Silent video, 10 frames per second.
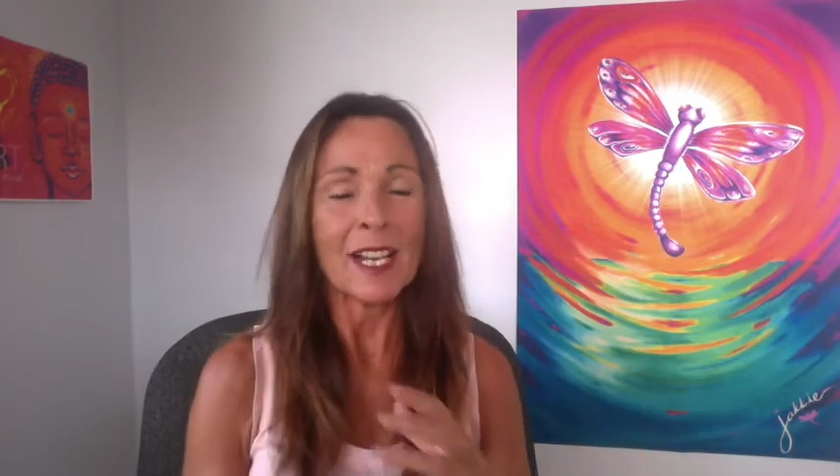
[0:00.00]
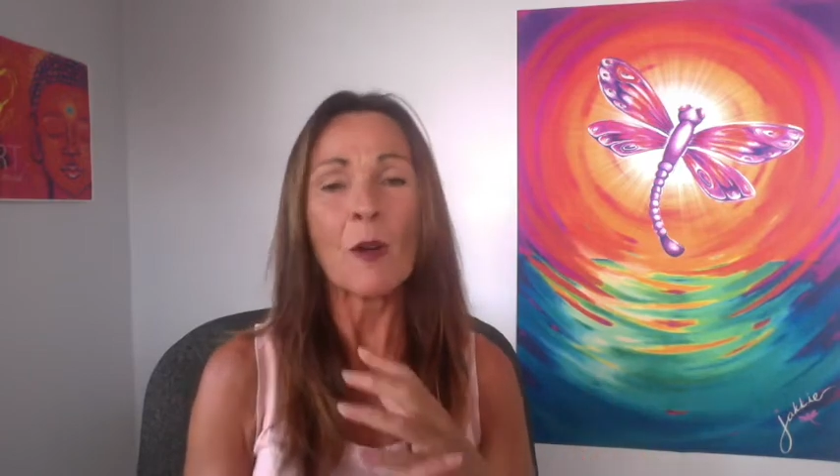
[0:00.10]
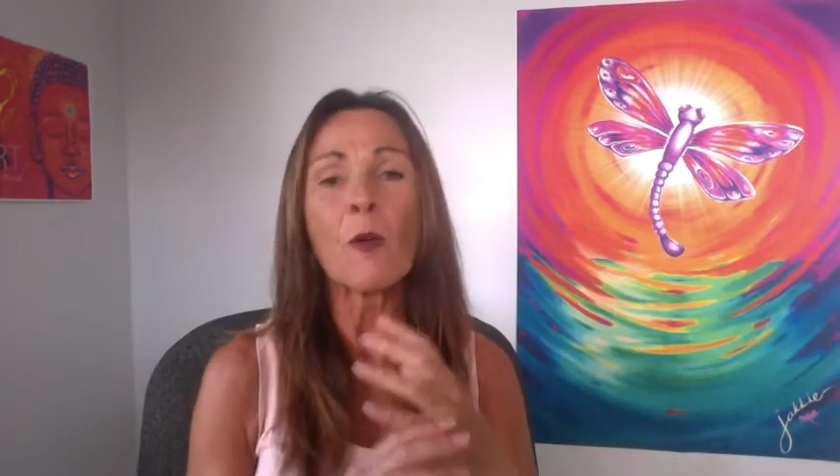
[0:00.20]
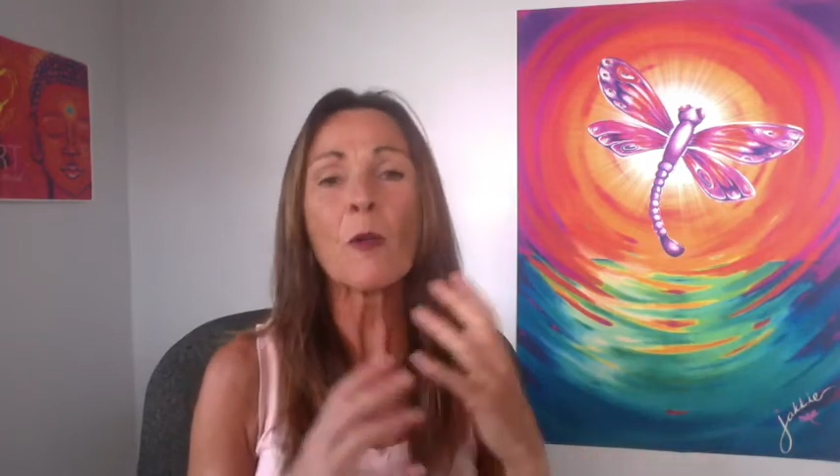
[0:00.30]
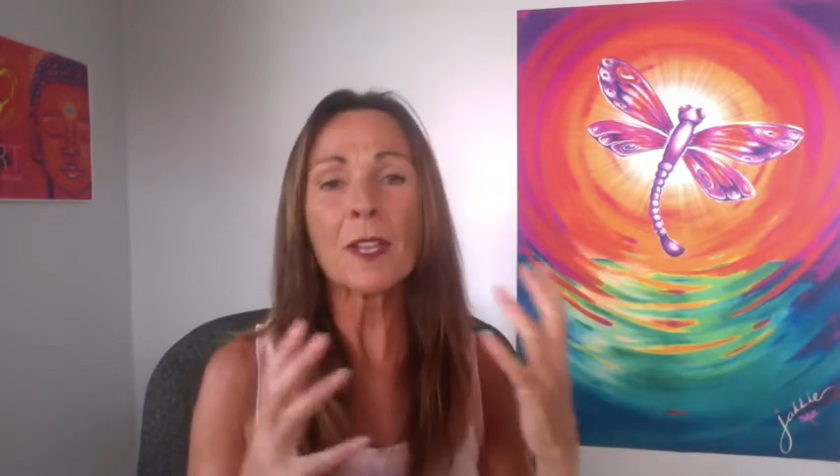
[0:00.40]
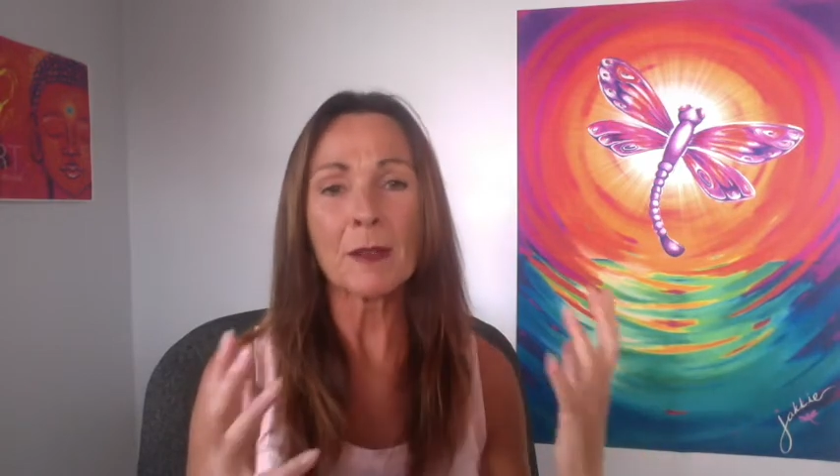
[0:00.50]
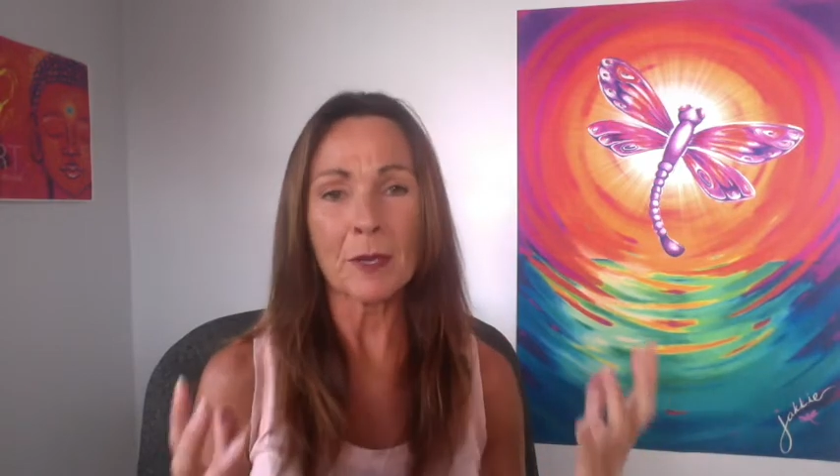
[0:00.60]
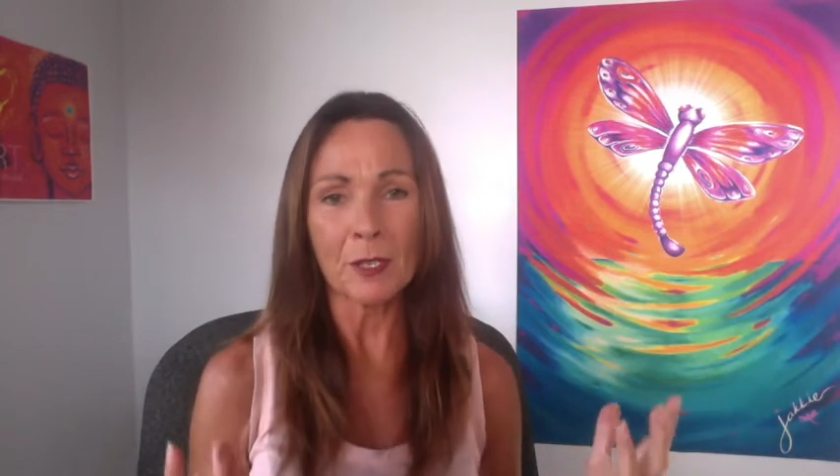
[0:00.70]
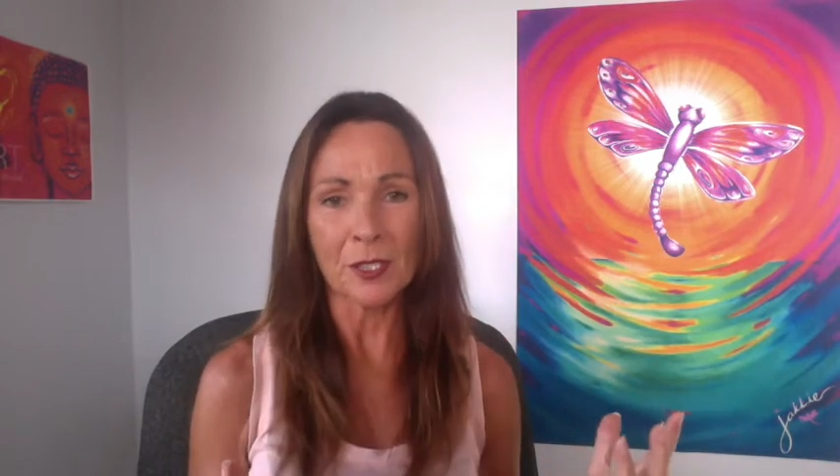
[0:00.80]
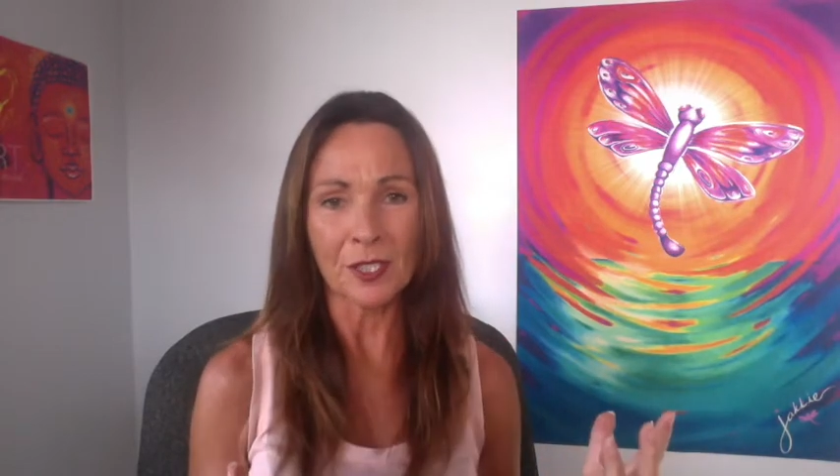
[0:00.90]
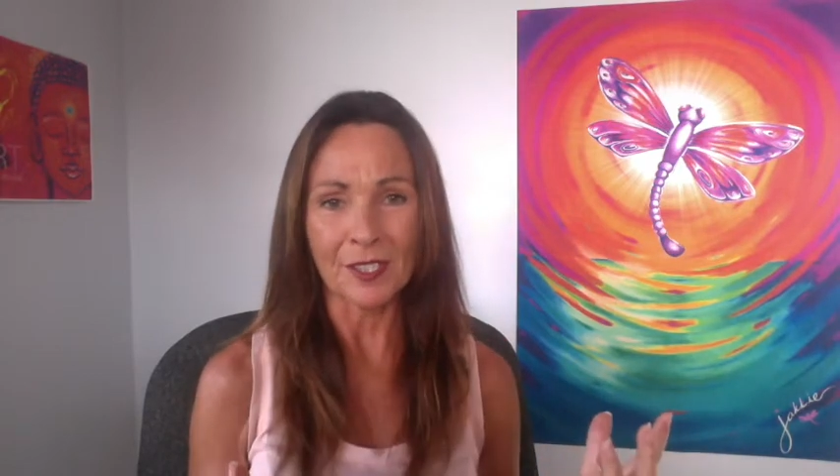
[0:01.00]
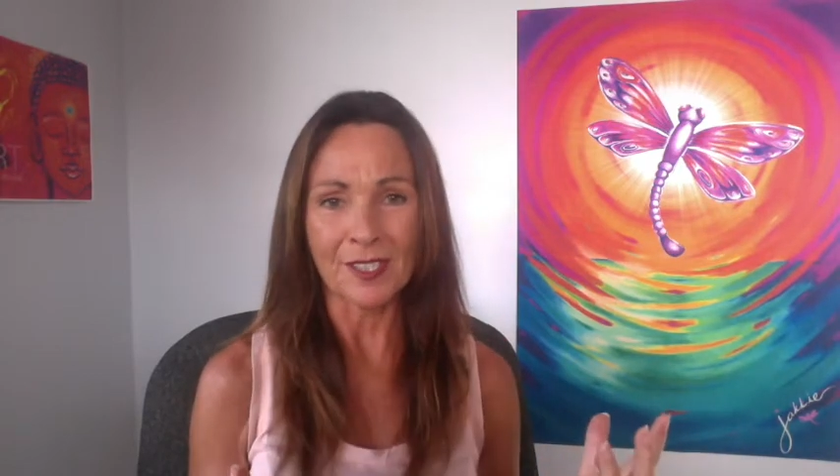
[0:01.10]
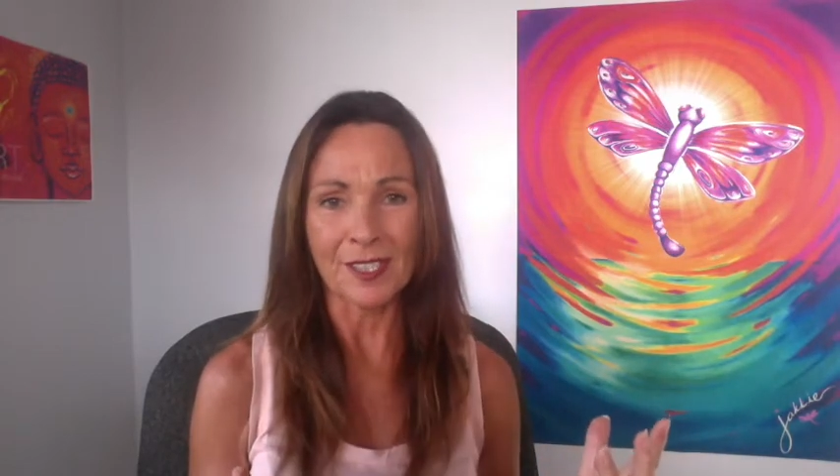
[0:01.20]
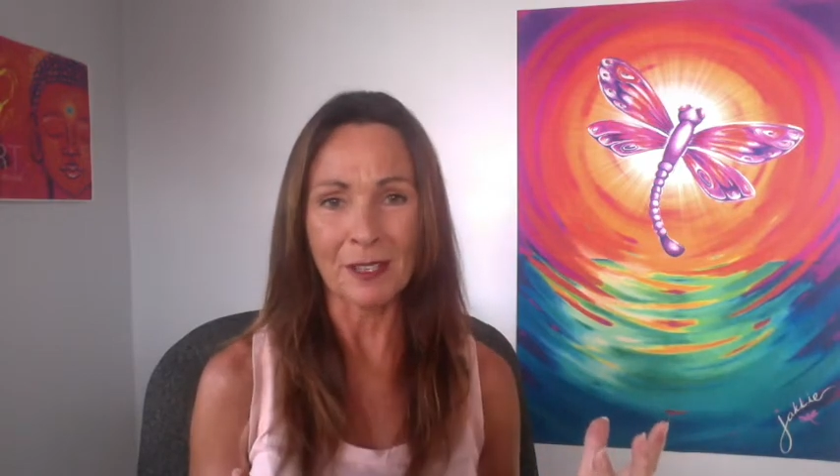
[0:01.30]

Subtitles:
all the emotions